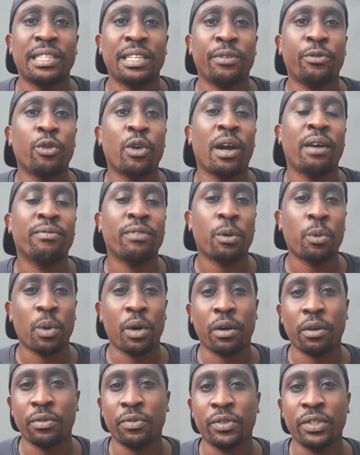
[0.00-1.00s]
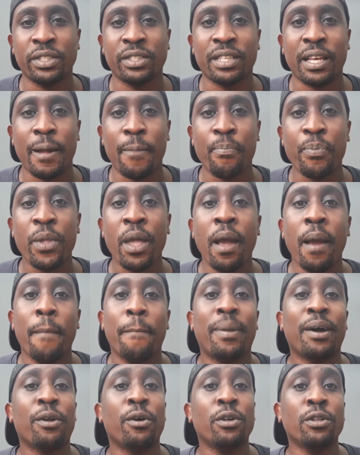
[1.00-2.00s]
if you have a work visa.
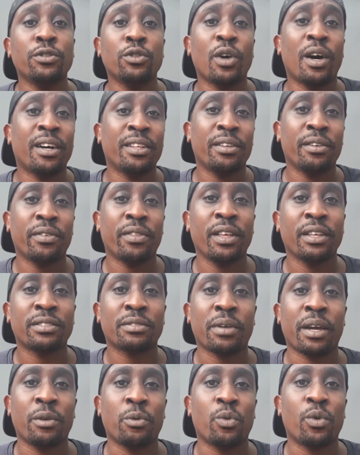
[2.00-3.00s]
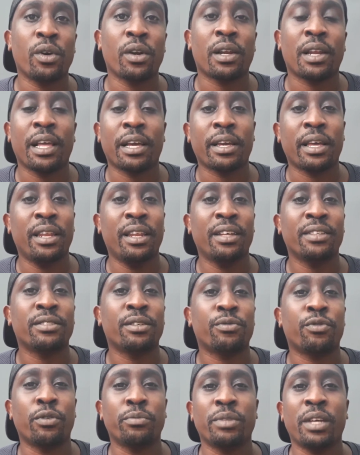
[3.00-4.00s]
But also other things can work, like a
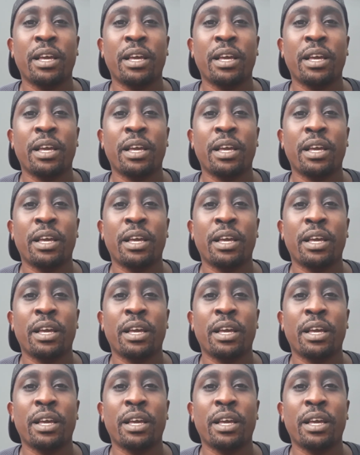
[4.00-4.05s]
letter from the